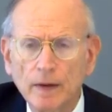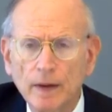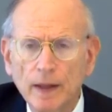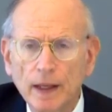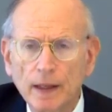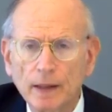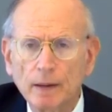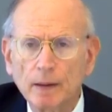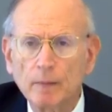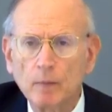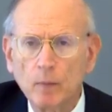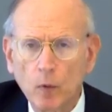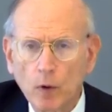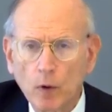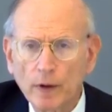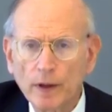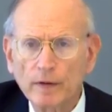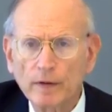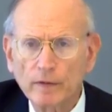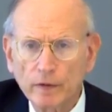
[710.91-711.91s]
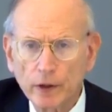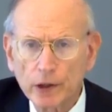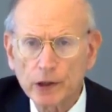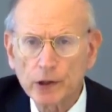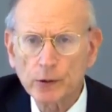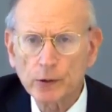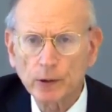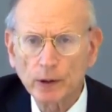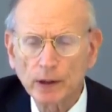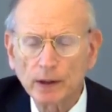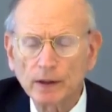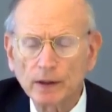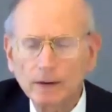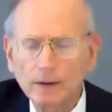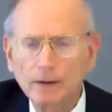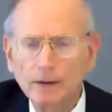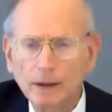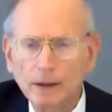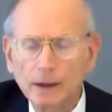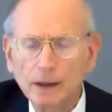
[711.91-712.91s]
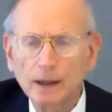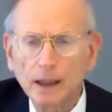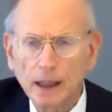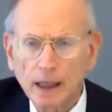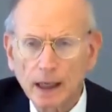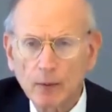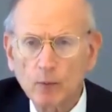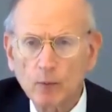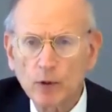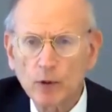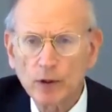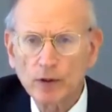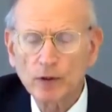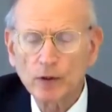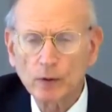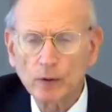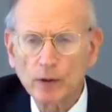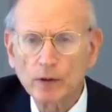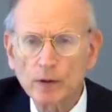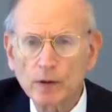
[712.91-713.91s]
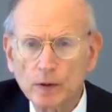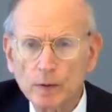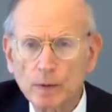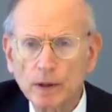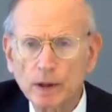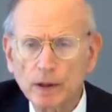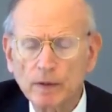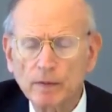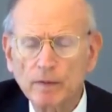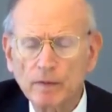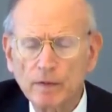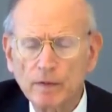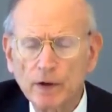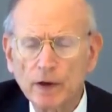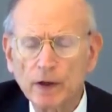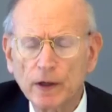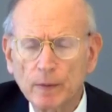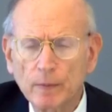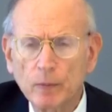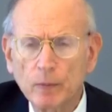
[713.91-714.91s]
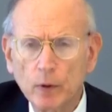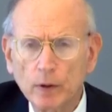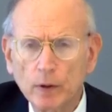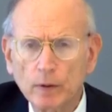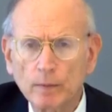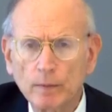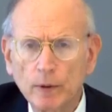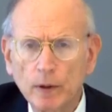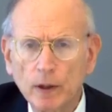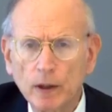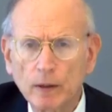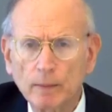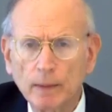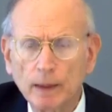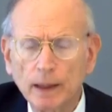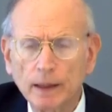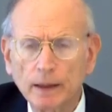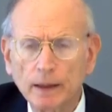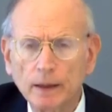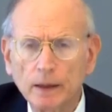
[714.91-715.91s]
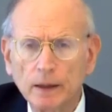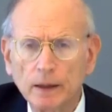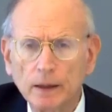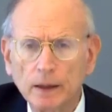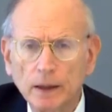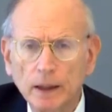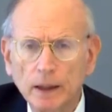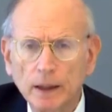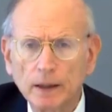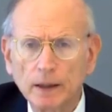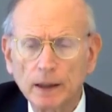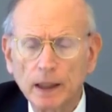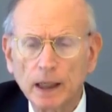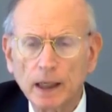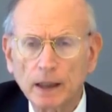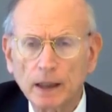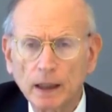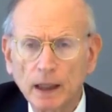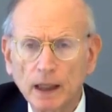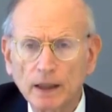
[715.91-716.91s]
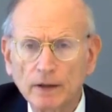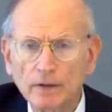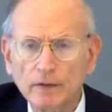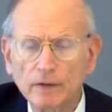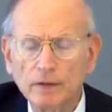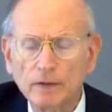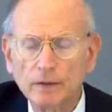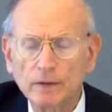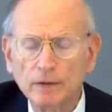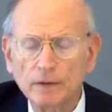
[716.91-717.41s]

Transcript: that more than virtually, I'm with you. This has been a very important part of my entire life.